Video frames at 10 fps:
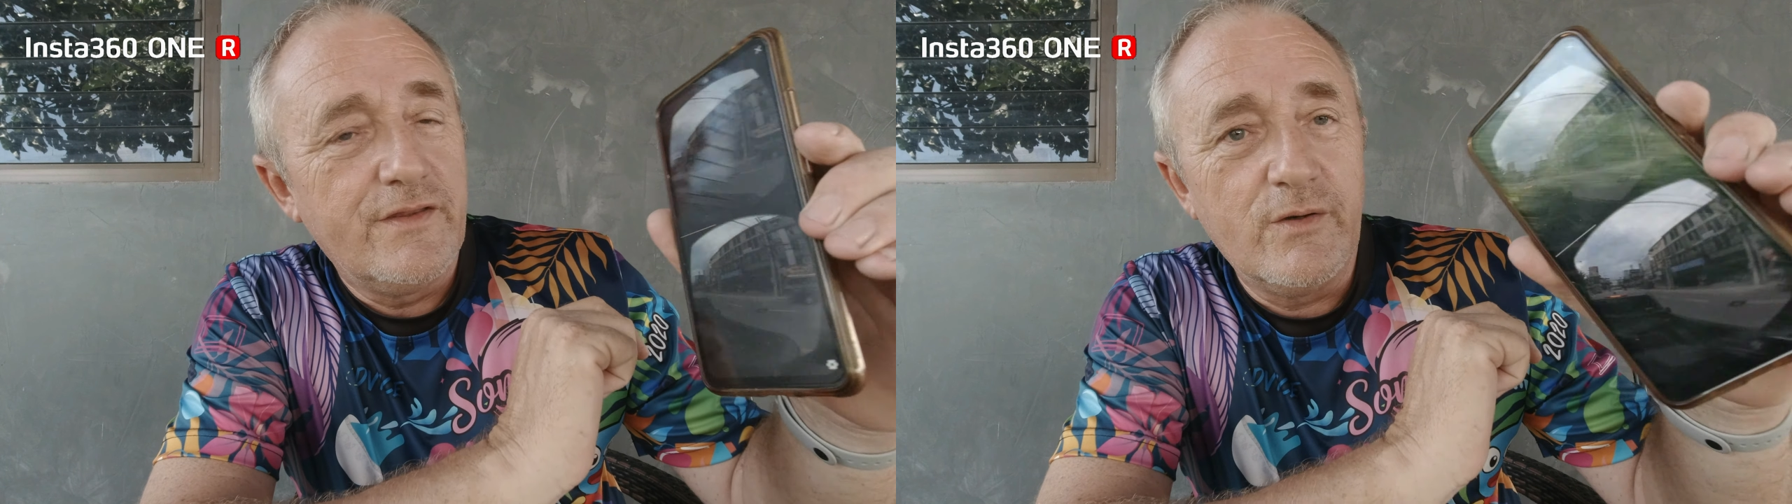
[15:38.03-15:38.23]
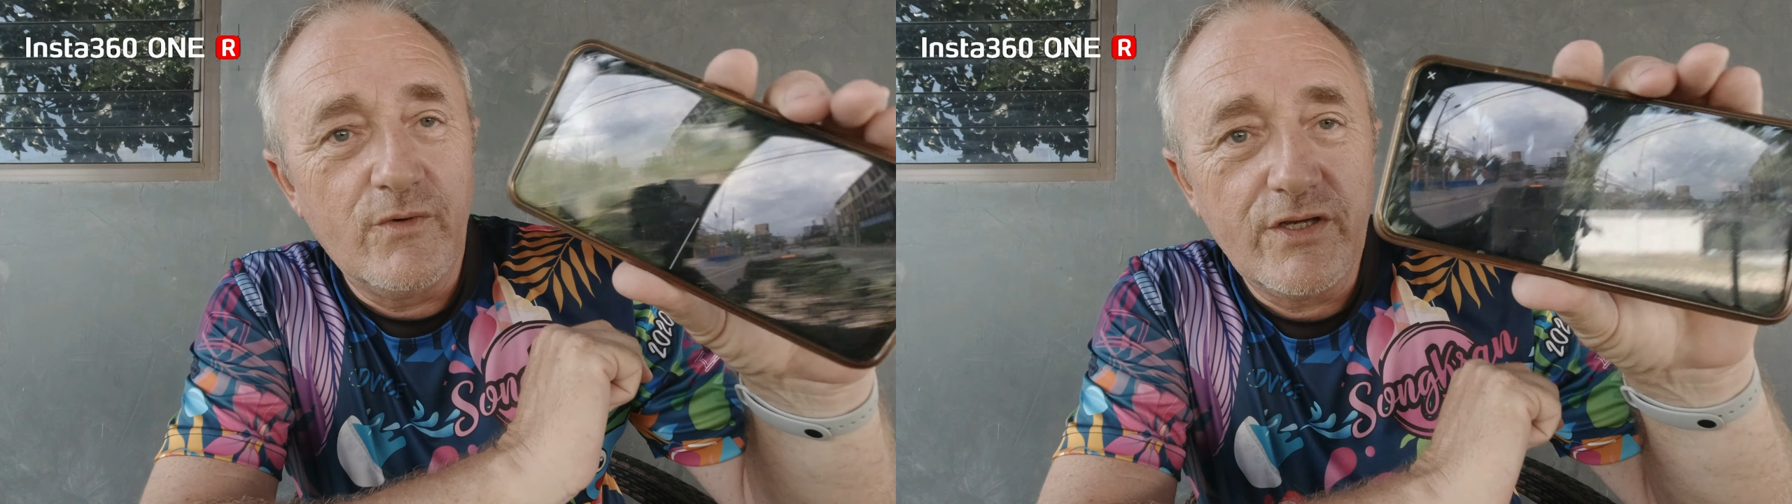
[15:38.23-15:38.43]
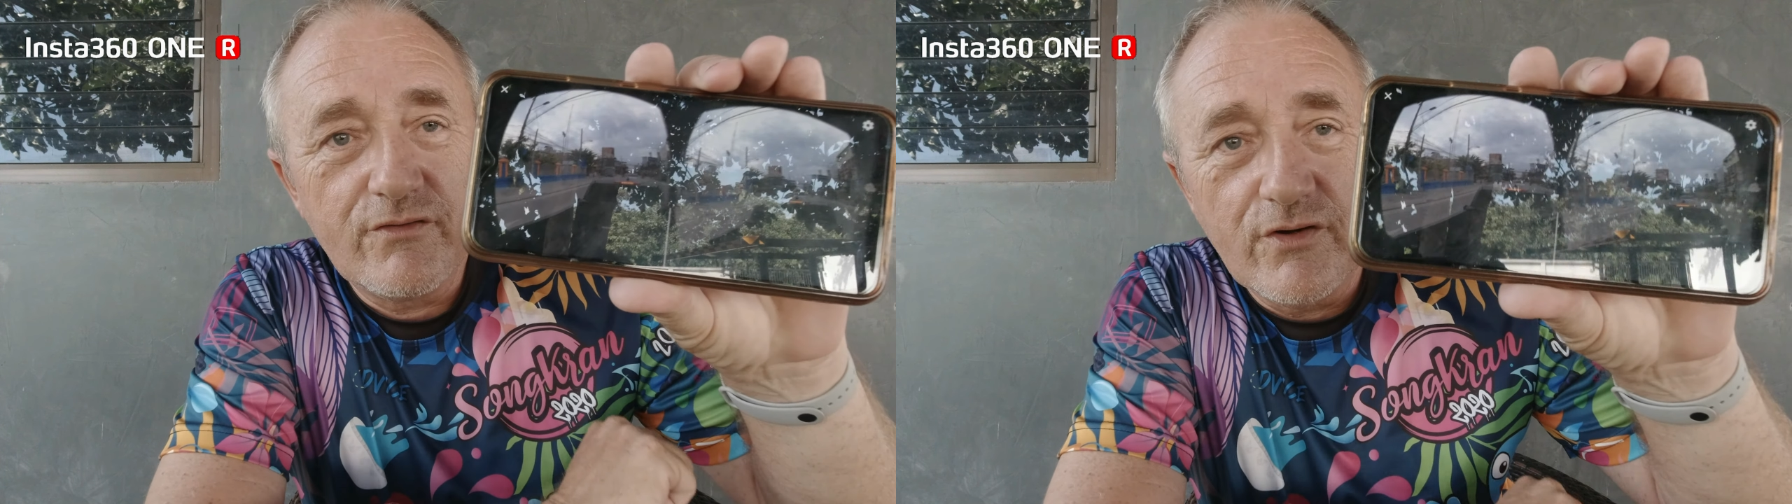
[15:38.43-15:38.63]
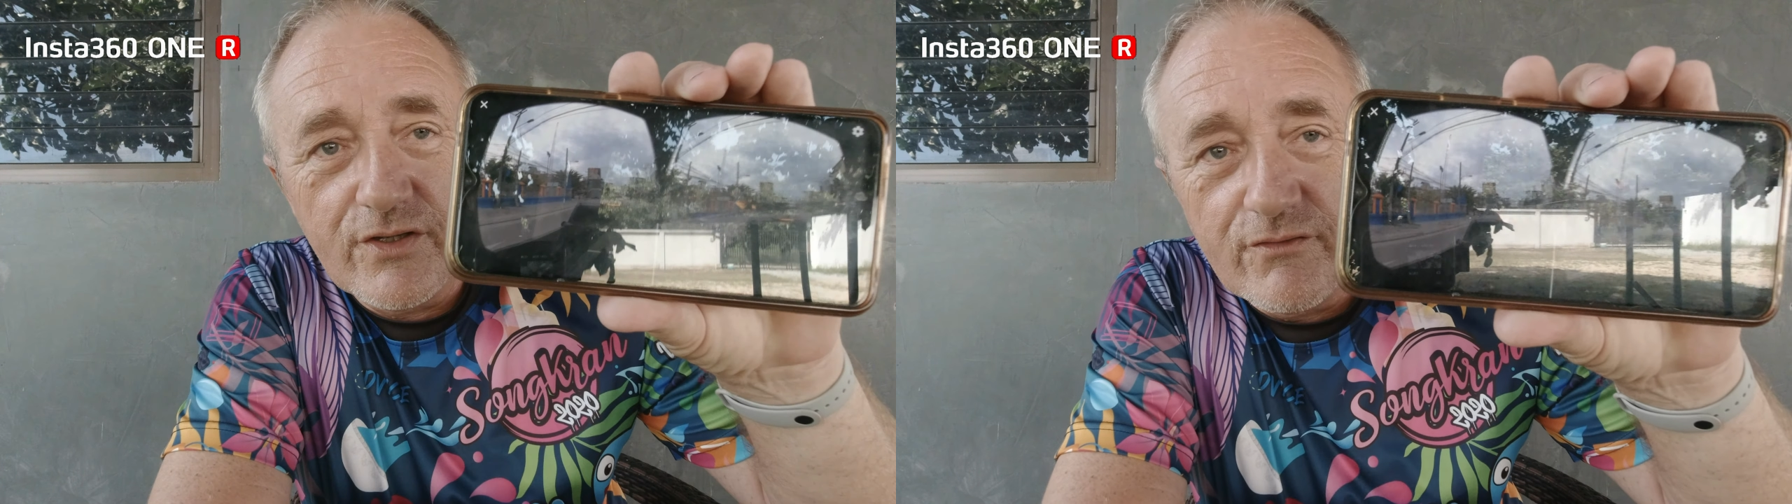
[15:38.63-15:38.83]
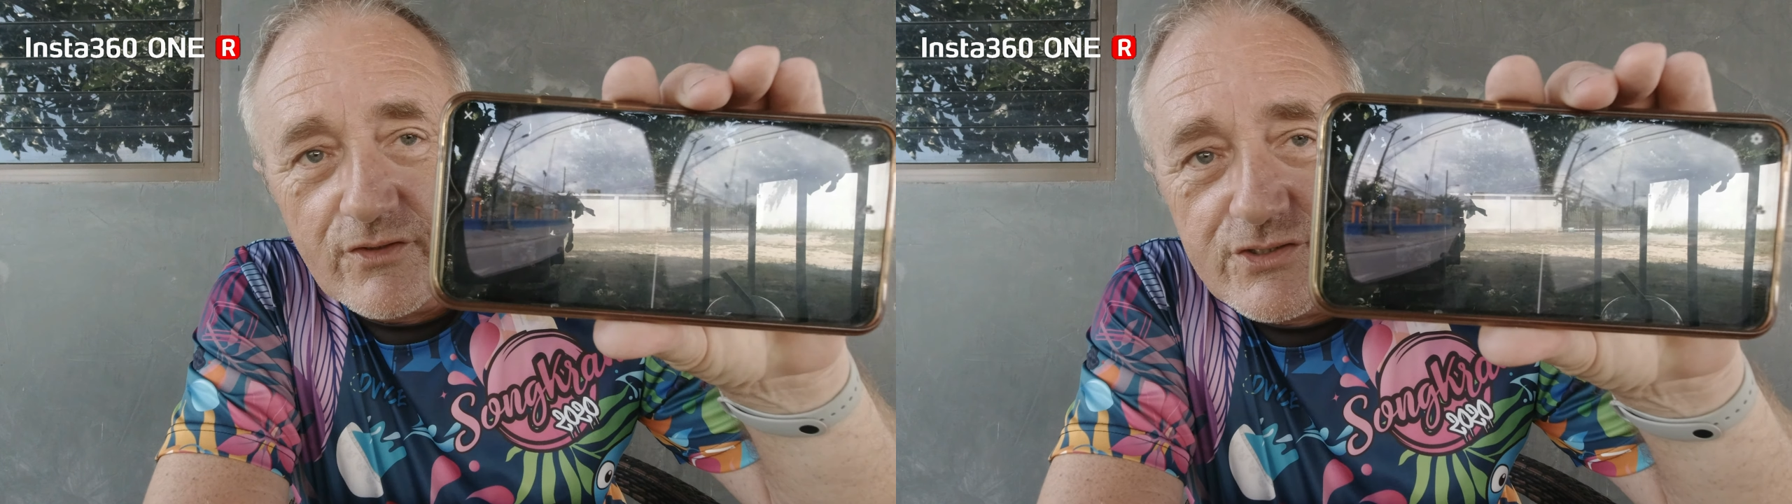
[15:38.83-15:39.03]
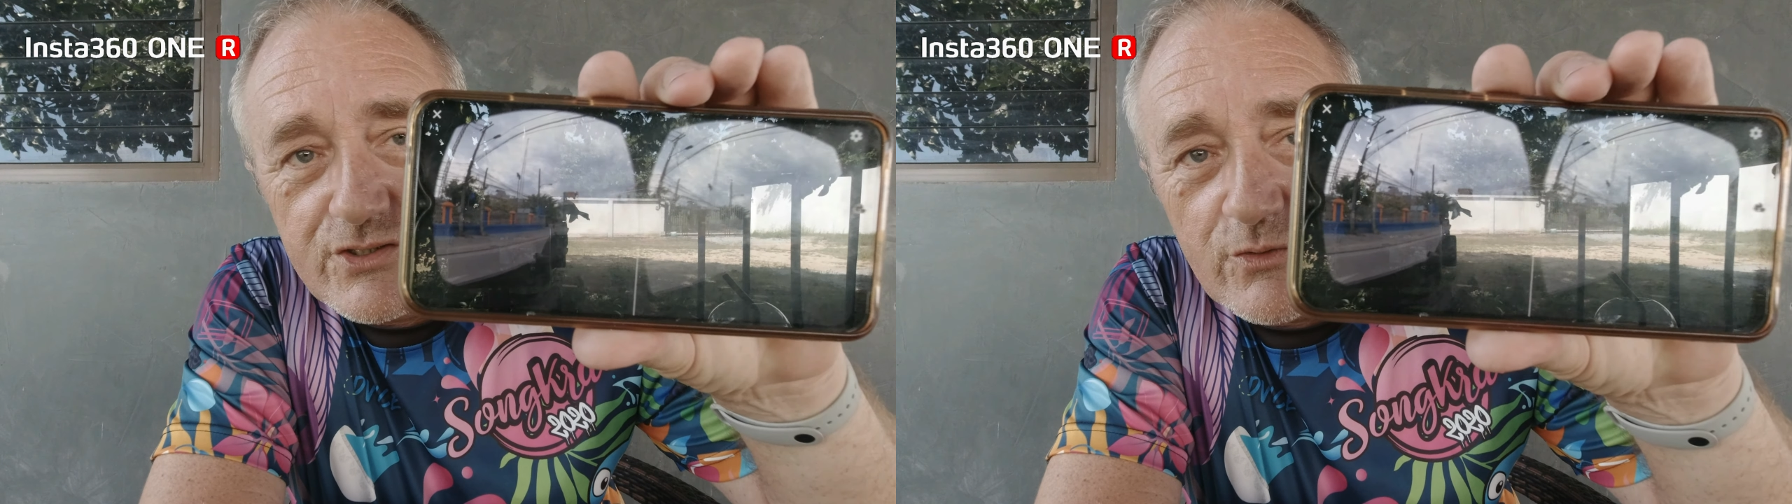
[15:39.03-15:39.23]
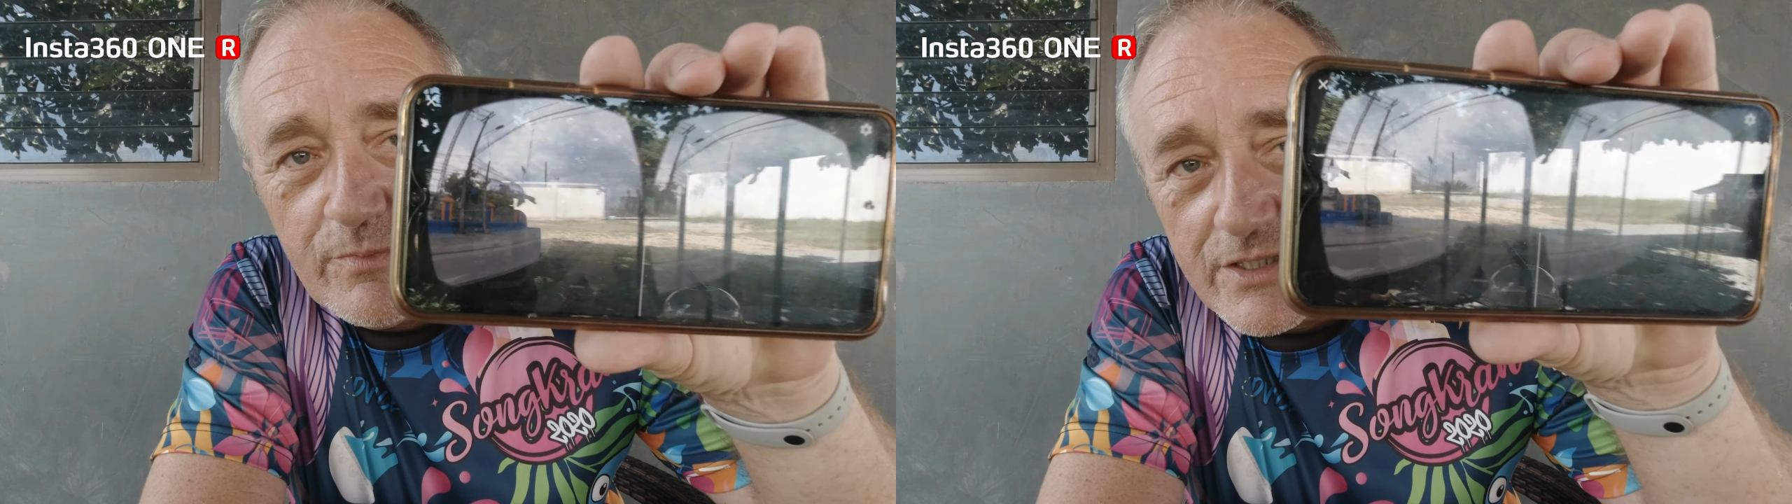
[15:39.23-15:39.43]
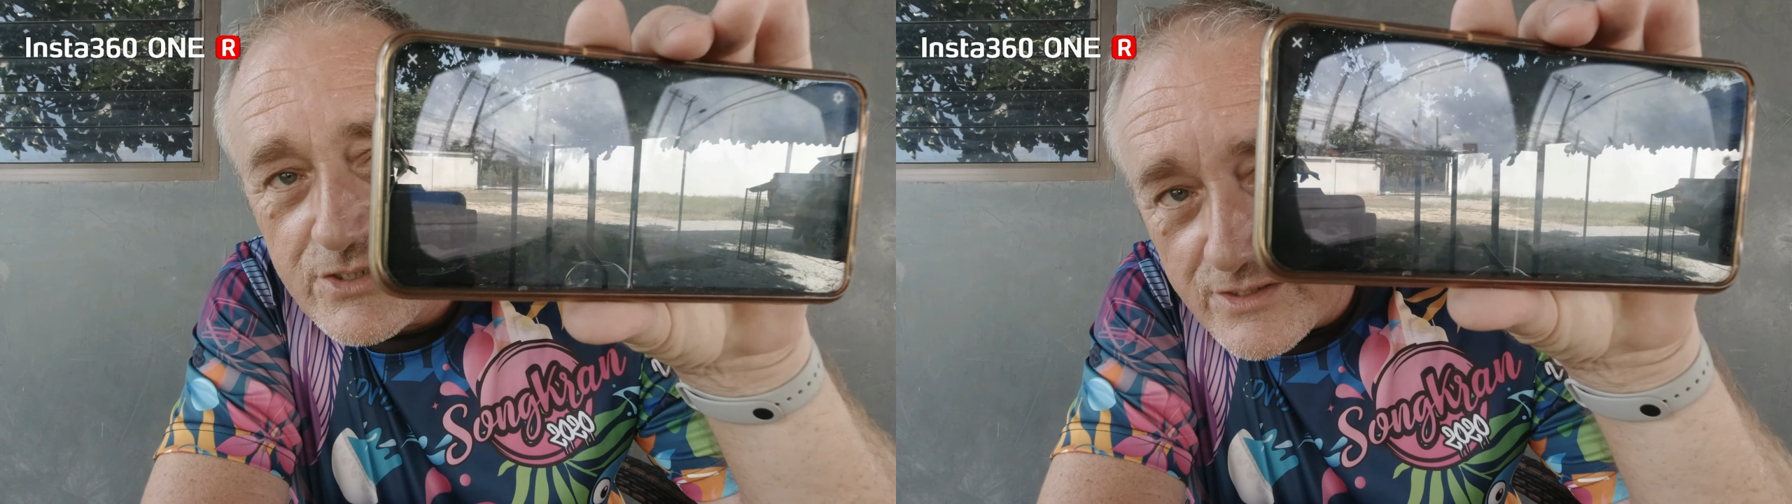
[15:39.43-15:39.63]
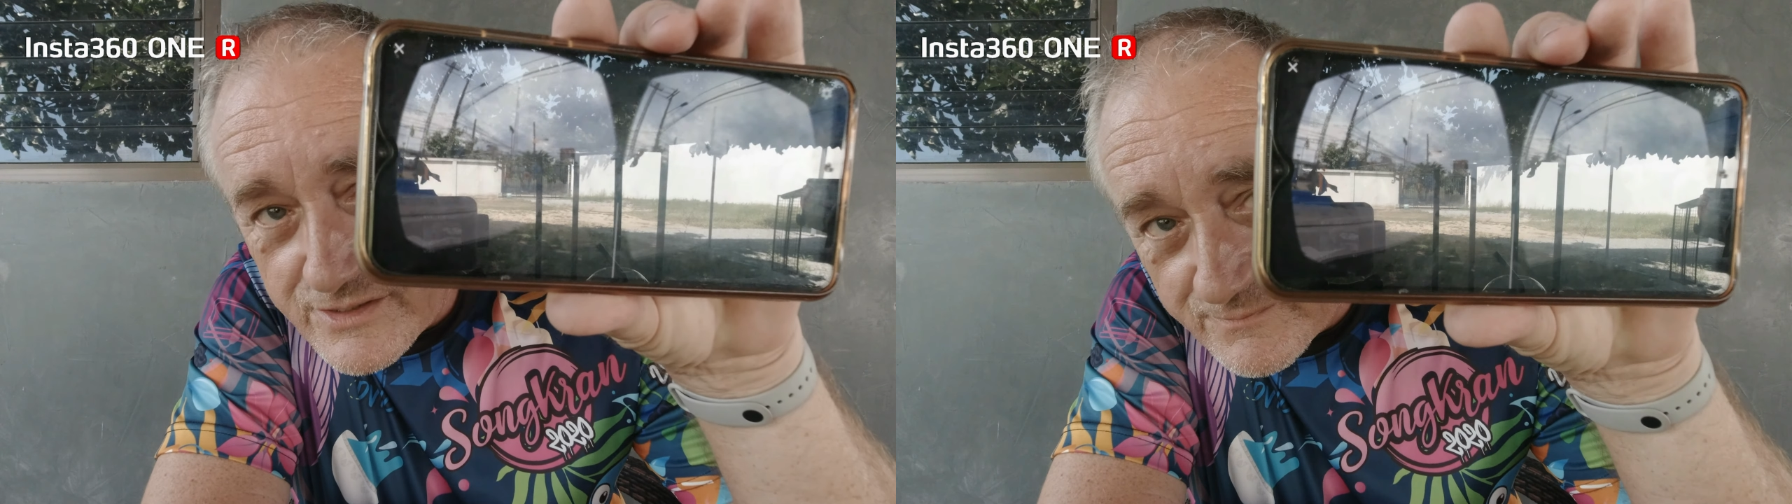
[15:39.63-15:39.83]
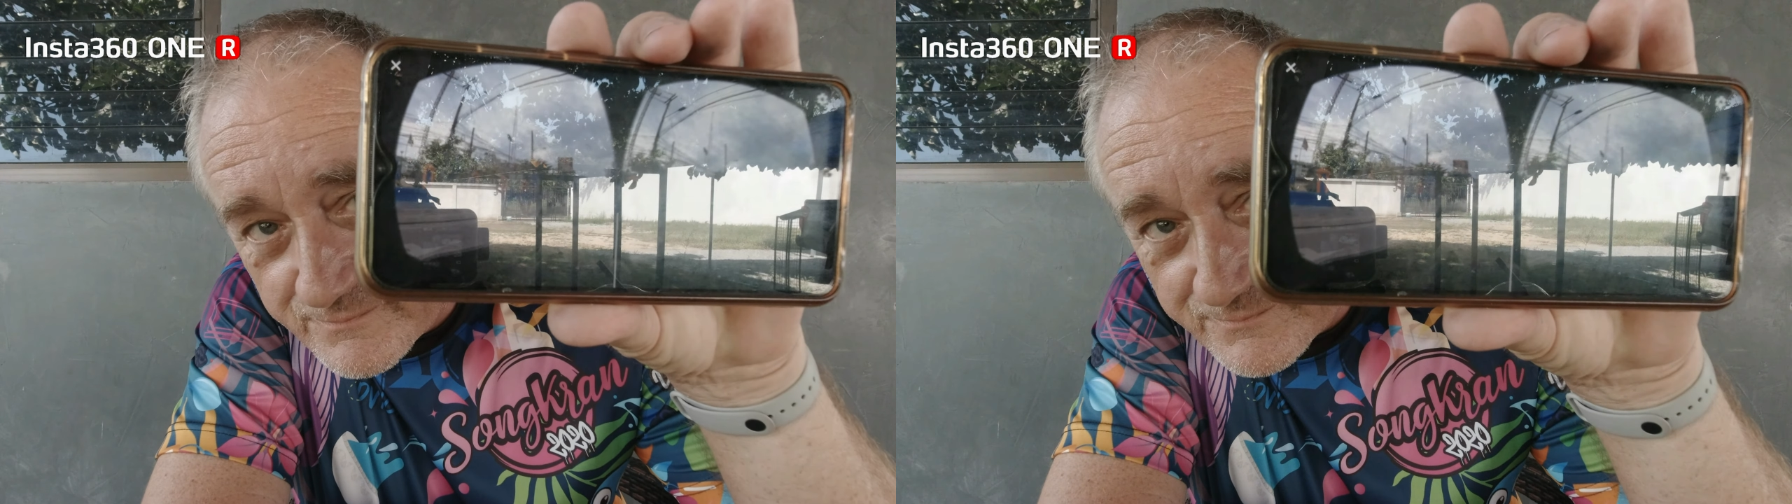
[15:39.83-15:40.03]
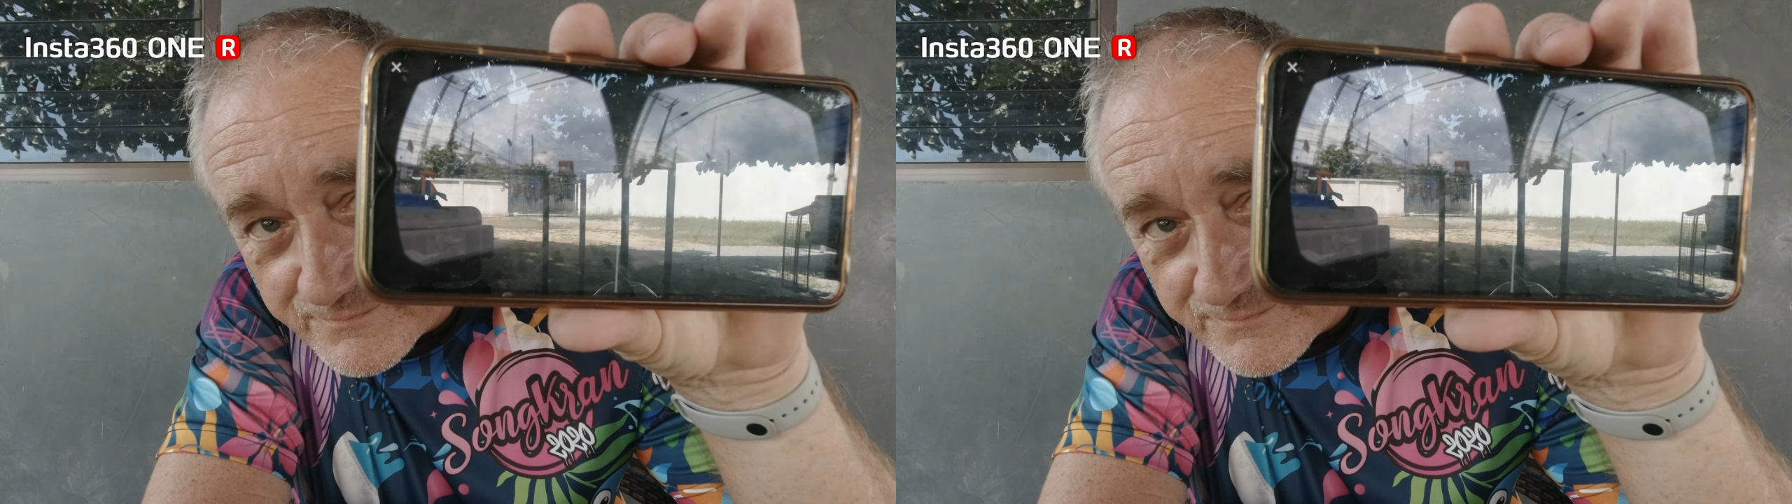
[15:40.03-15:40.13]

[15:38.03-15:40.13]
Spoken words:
Then what you've got two pictures